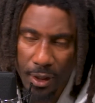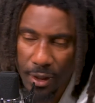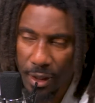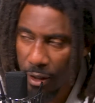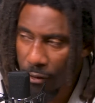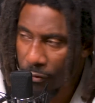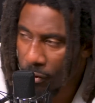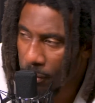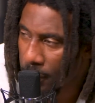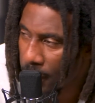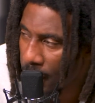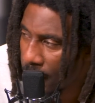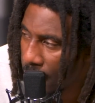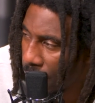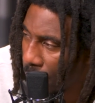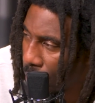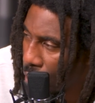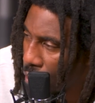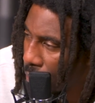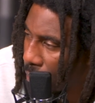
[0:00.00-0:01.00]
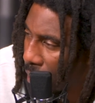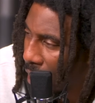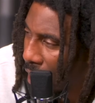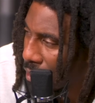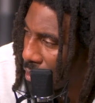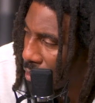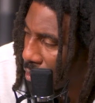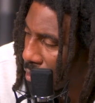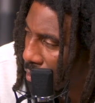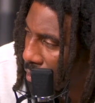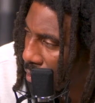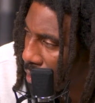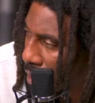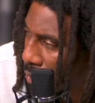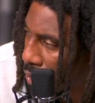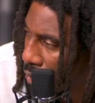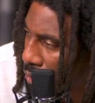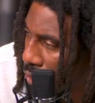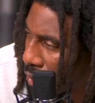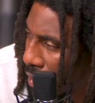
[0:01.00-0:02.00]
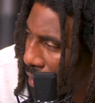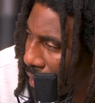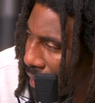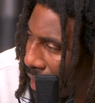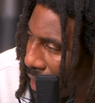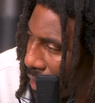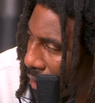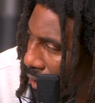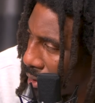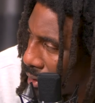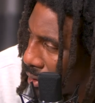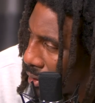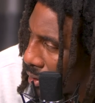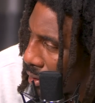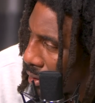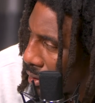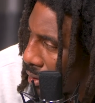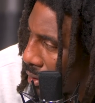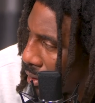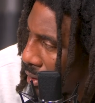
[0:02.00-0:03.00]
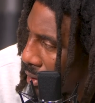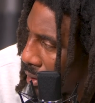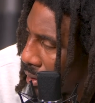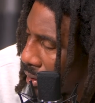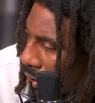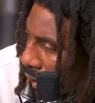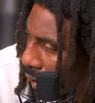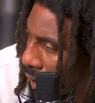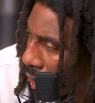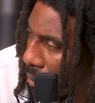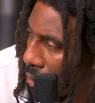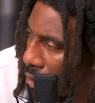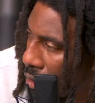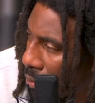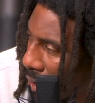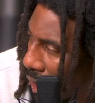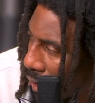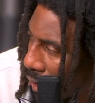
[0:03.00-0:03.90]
And then from there, I moved to Atlanta, and then I moved